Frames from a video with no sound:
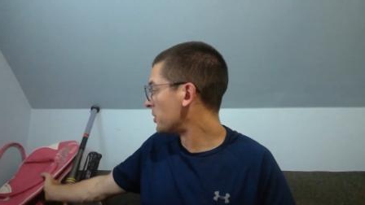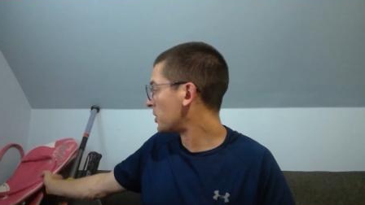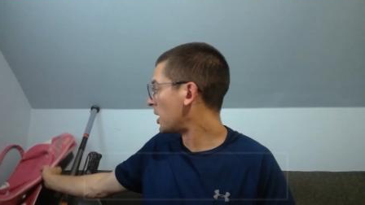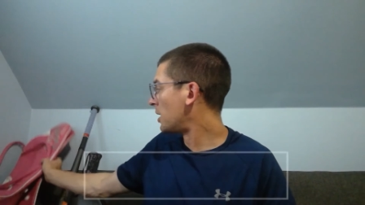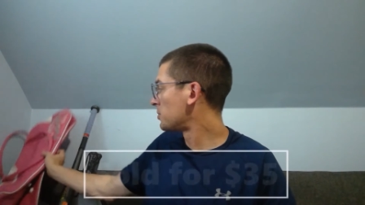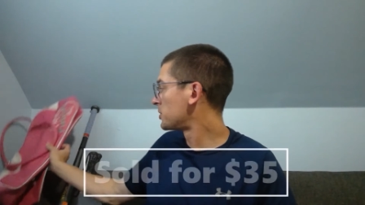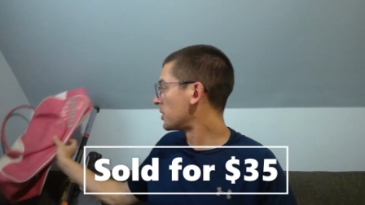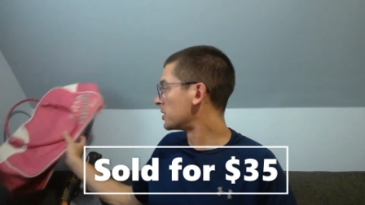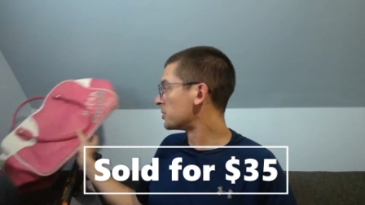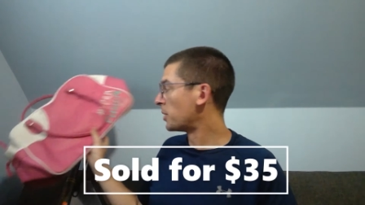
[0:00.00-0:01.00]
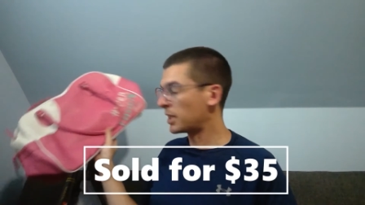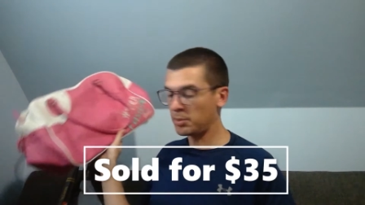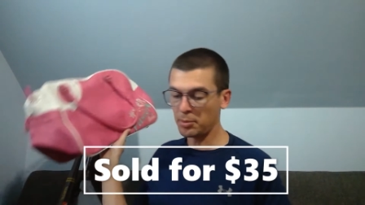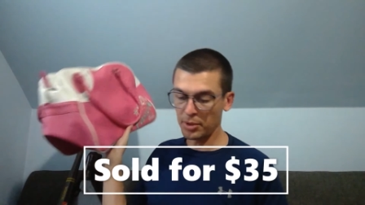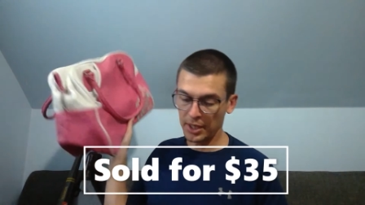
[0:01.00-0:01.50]
no comps, so I just made
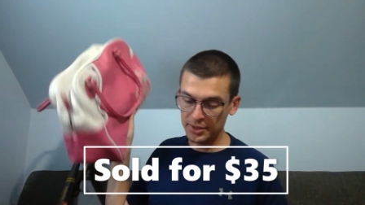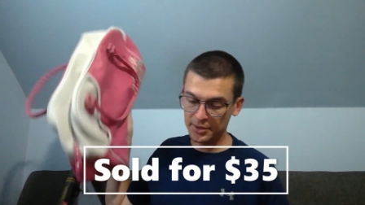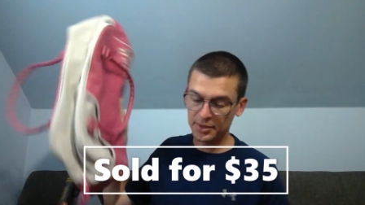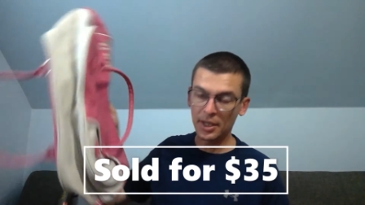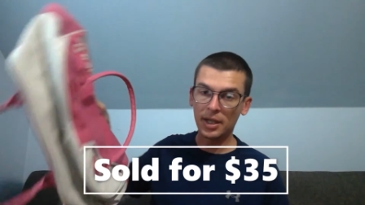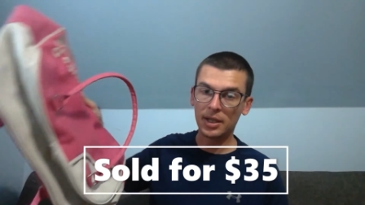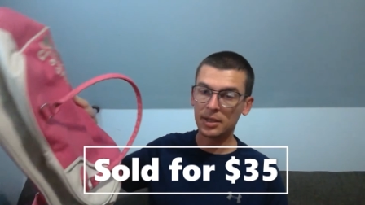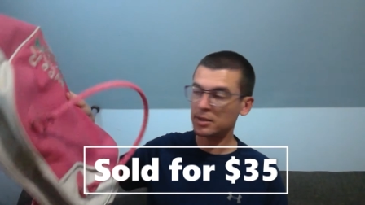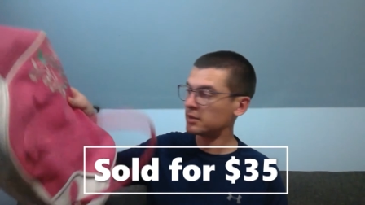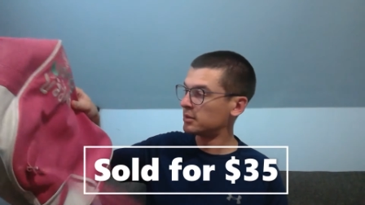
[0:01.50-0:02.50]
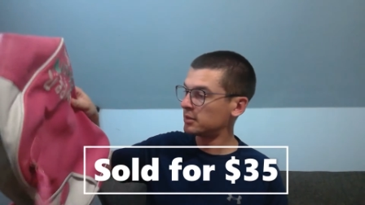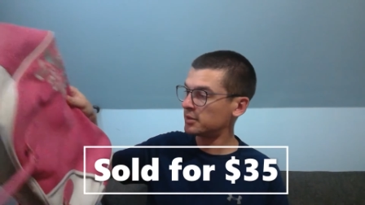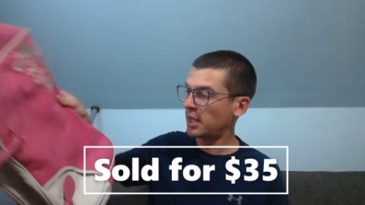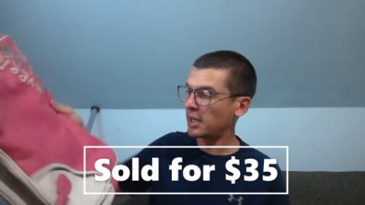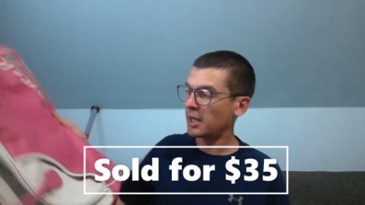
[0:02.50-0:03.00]
up a price and
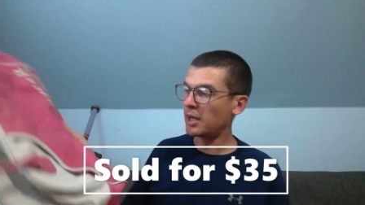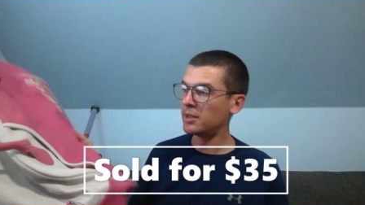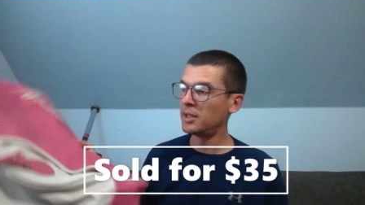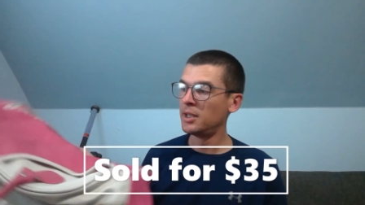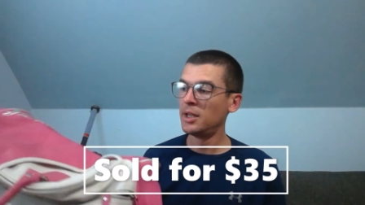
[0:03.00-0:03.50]
sat it out.